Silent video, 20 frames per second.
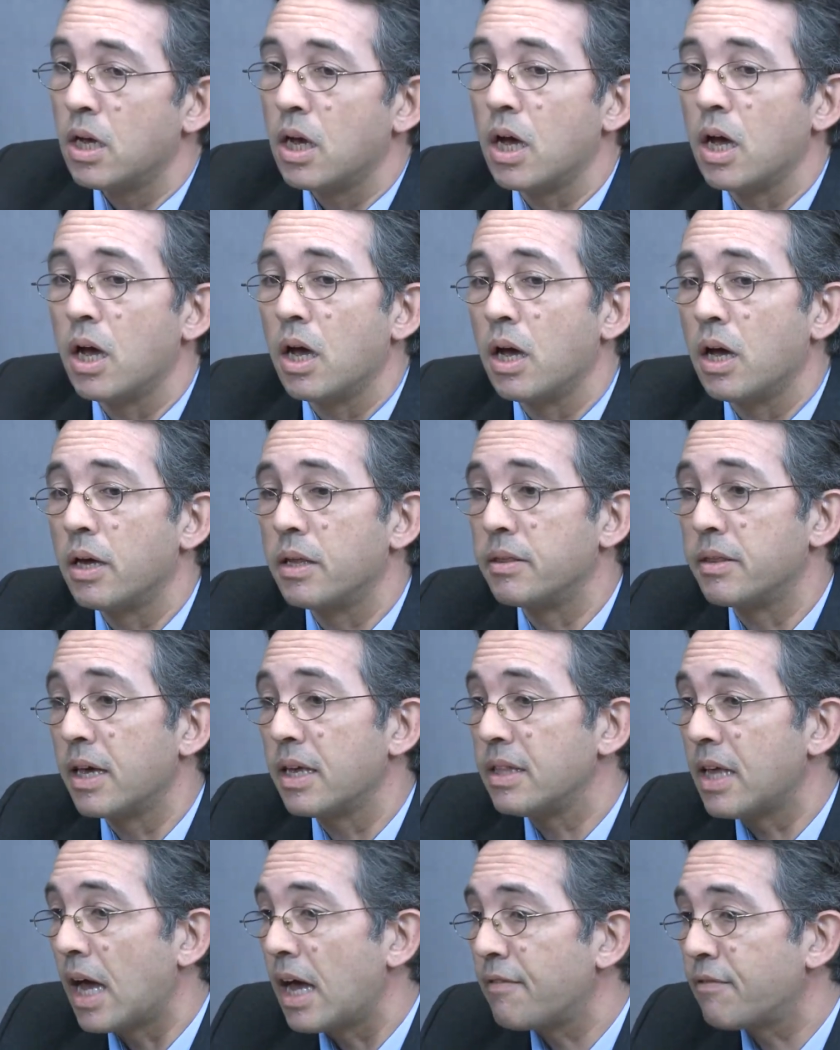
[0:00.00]

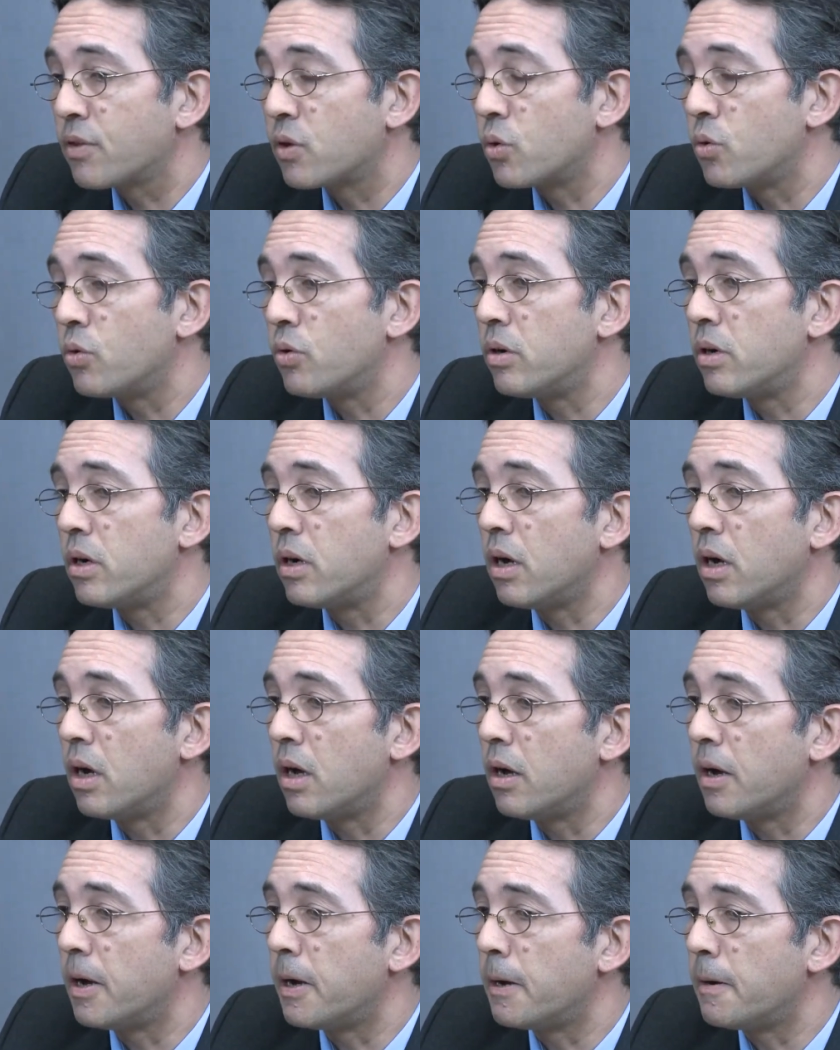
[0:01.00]
Then
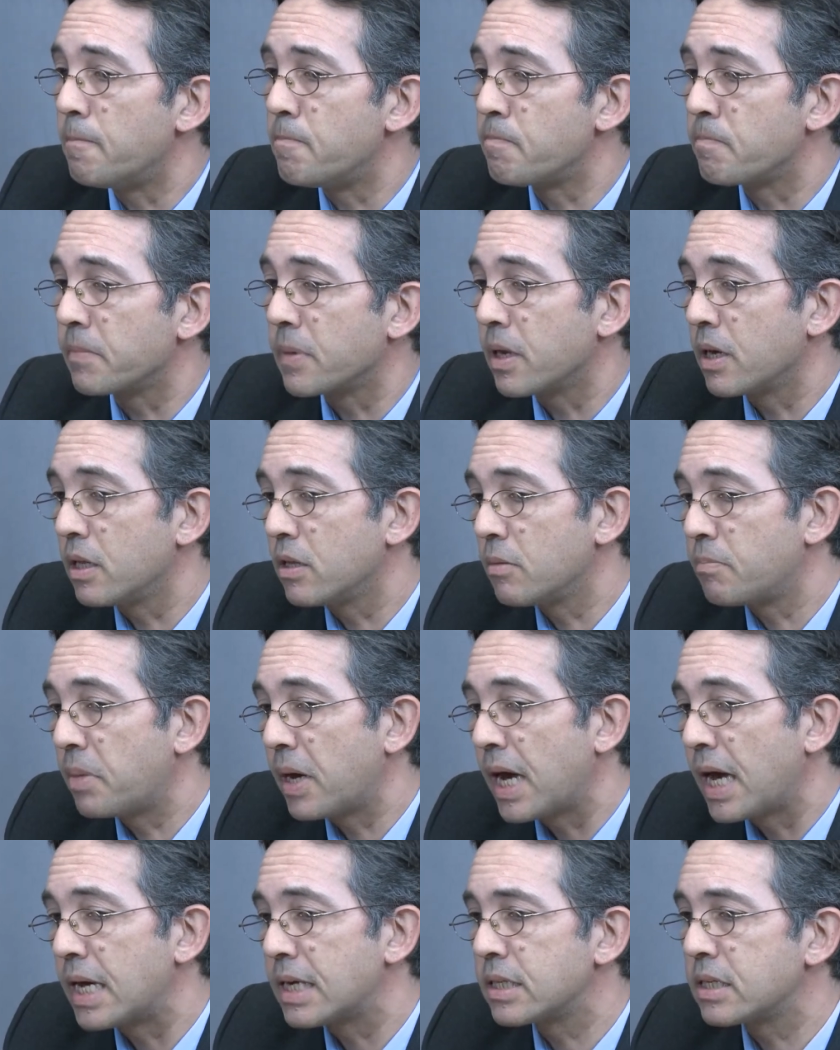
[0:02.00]
after, in the
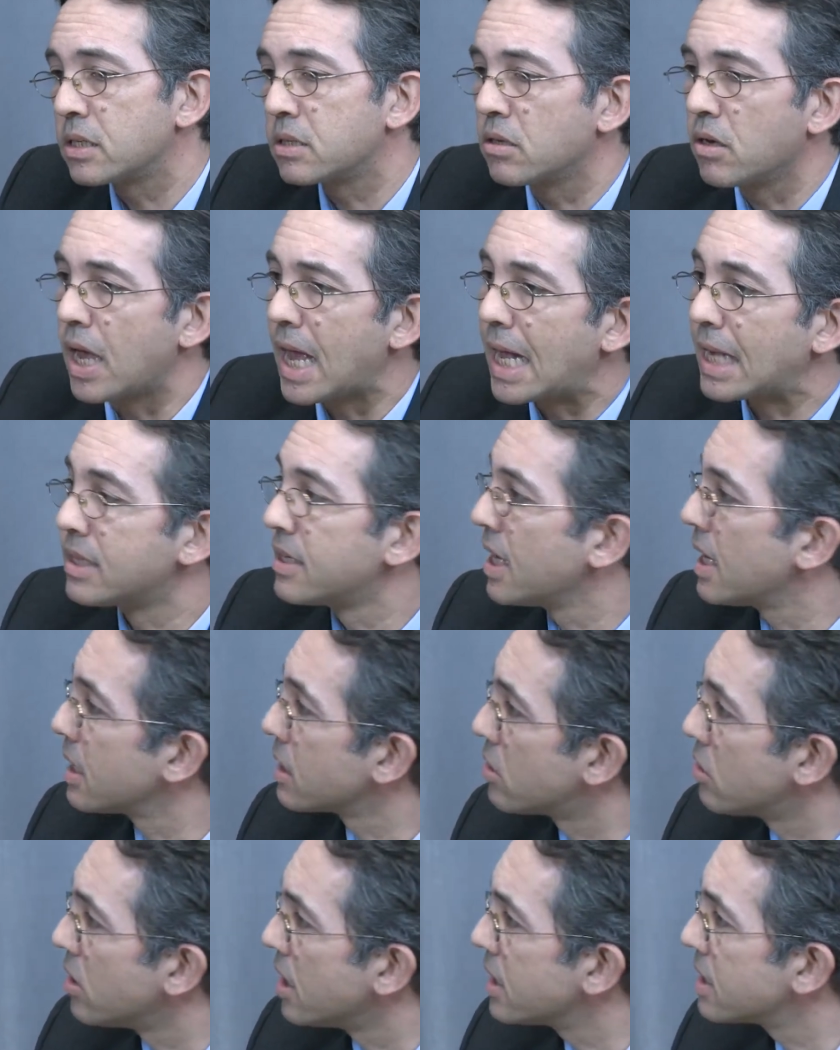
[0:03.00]
past,
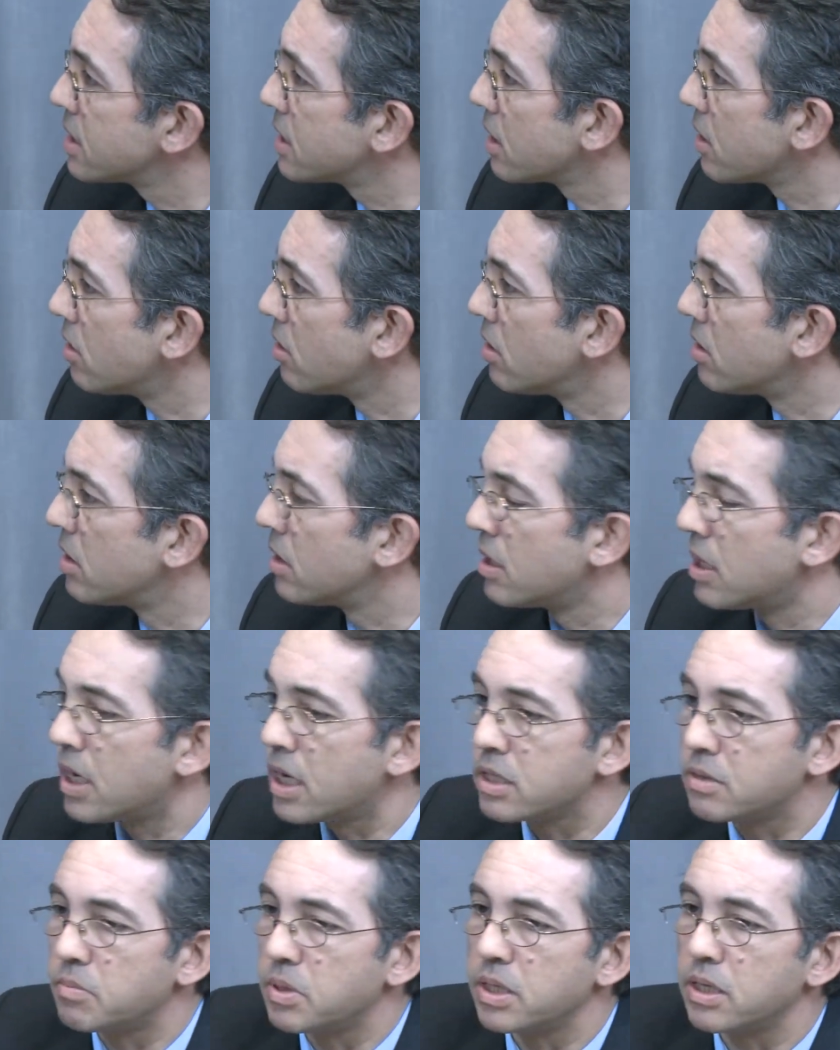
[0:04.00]
LDL cholesterol
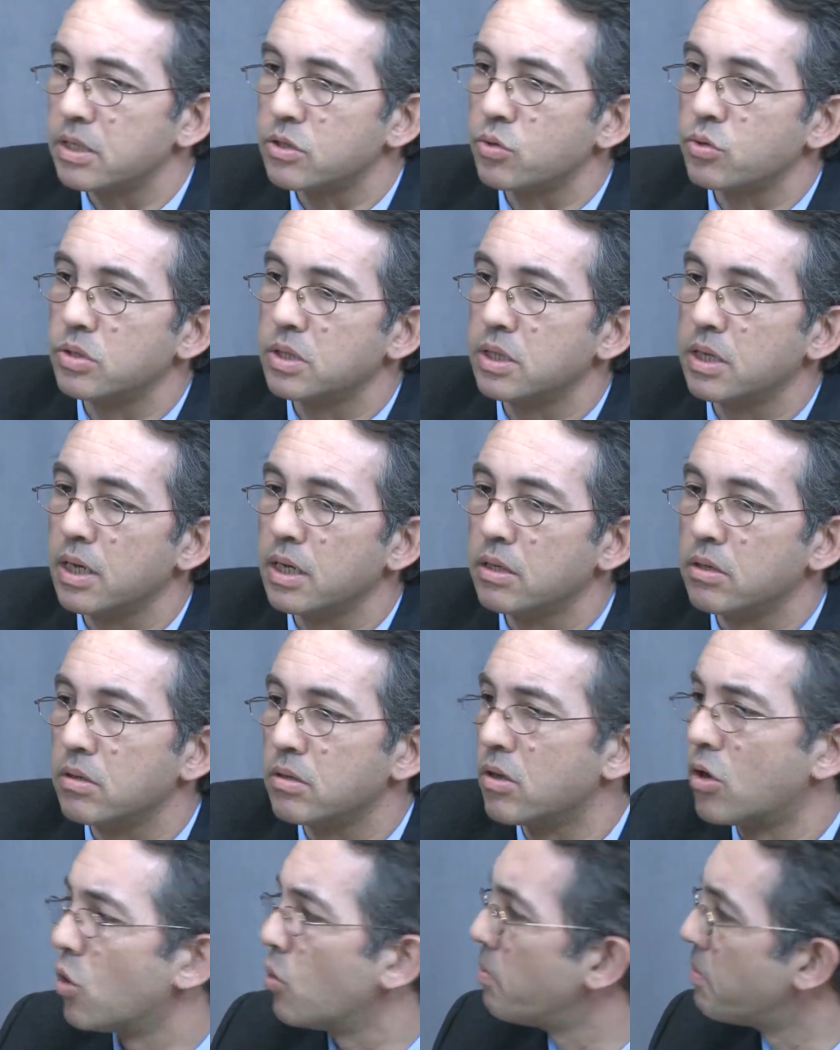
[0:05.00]
has been
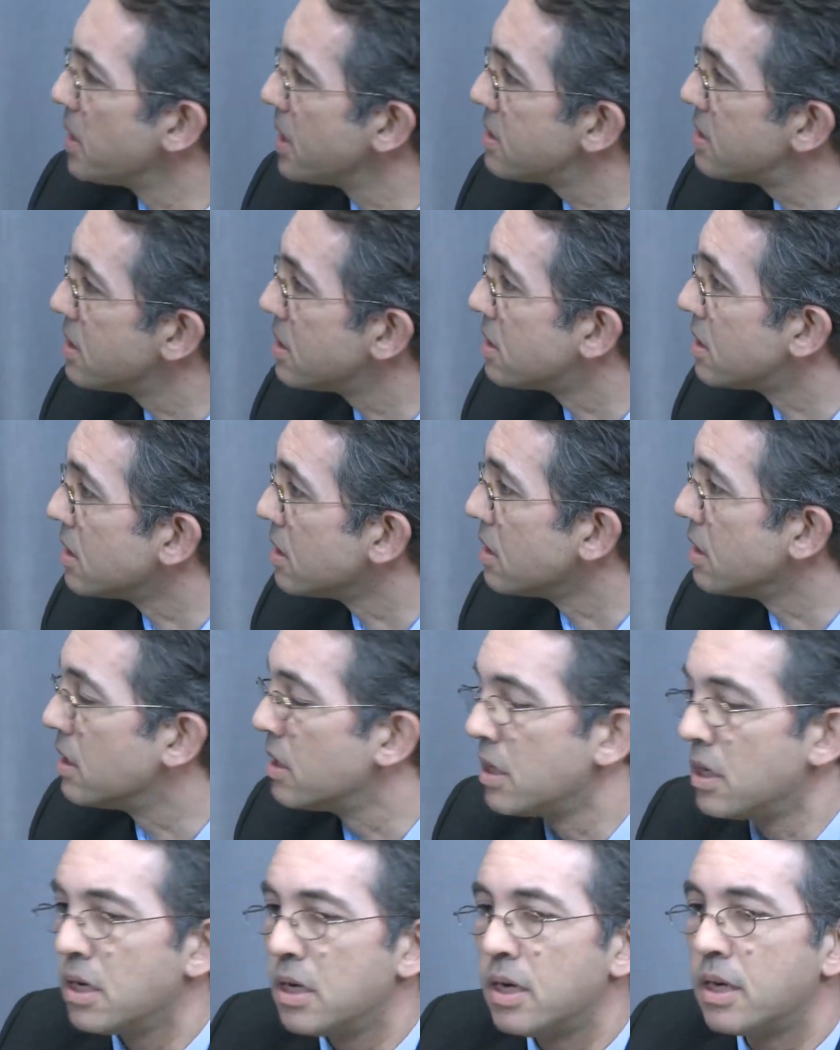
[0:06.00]
associated with obesity,
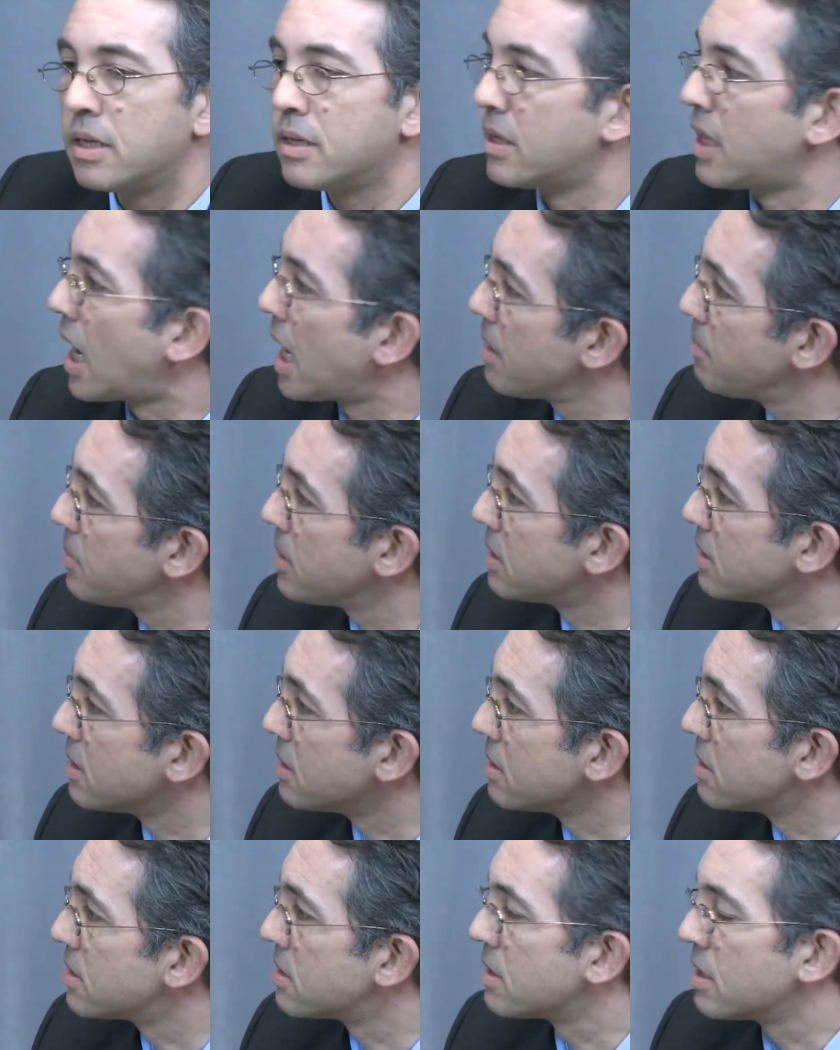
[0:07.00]

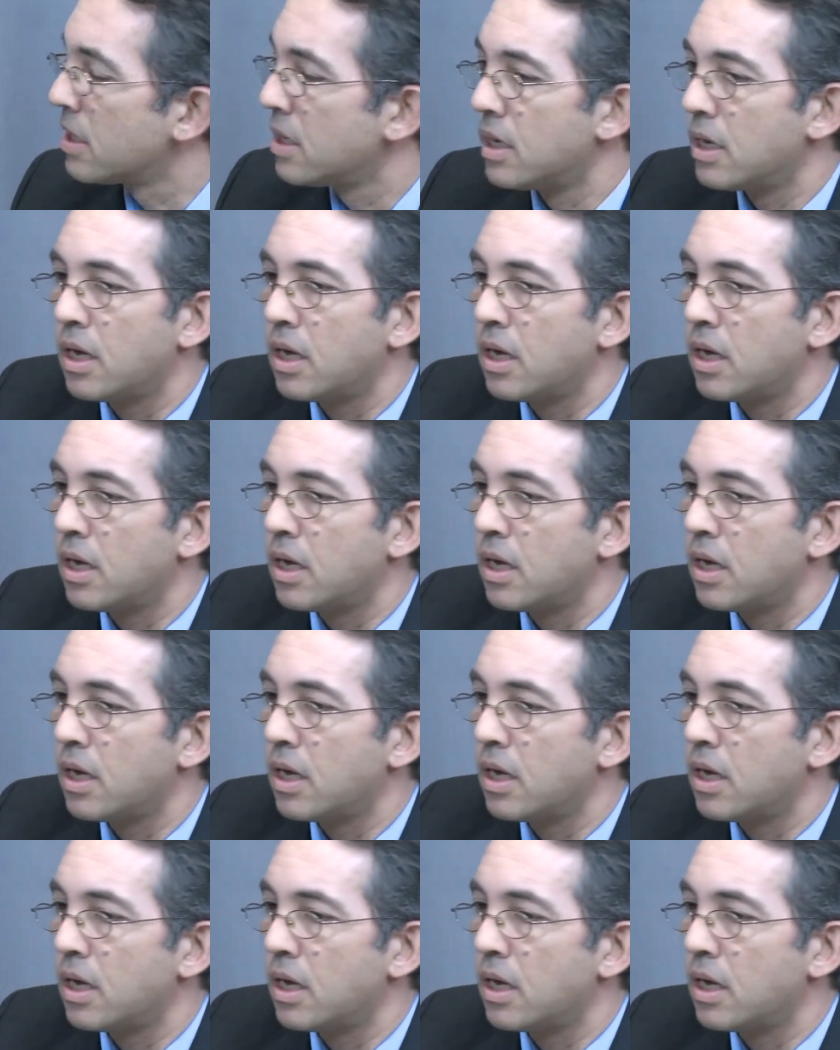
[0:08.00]
diabetes,